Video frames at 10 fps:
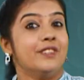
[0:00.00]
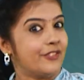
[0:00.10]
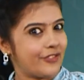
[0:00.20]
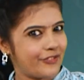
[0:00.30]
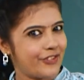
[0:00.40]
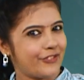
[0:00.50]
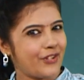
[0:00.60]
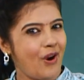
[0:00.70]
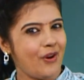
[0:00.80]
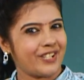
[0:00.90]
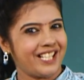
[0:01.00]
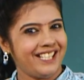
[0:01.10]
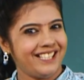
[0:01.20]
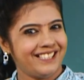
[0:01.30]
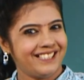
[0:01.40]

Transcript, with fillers: This is the story.